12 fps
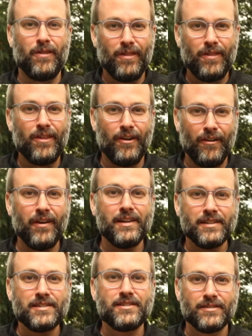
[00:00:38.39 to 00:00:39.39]
There
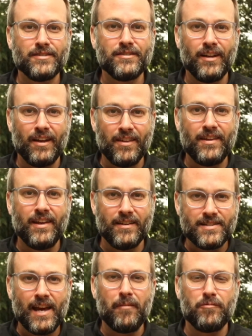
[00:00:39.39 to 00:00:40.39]
is the
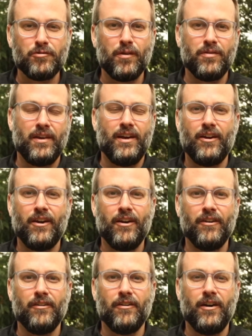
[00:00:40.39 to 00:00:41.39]
attempt within
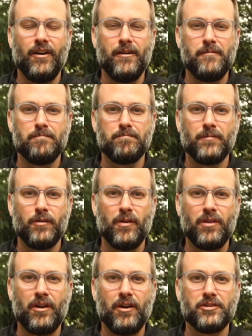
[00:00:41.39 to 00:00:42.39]

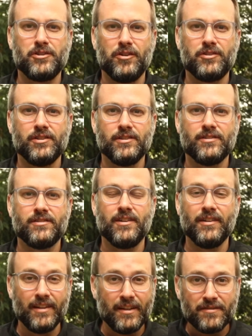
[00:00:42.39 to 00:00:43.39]
our churches to
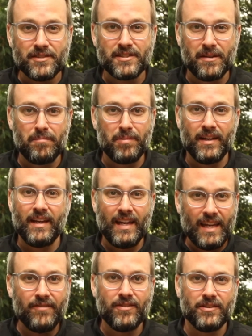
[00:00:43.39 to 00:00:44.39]
live simply,
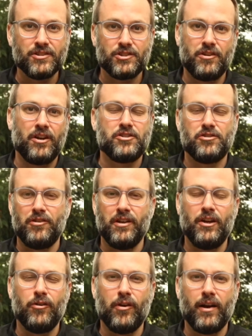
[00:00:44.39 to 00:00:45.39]
even structurally
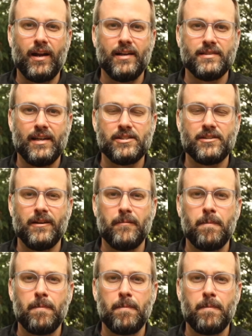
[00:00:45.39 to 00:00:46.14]
and organizationally.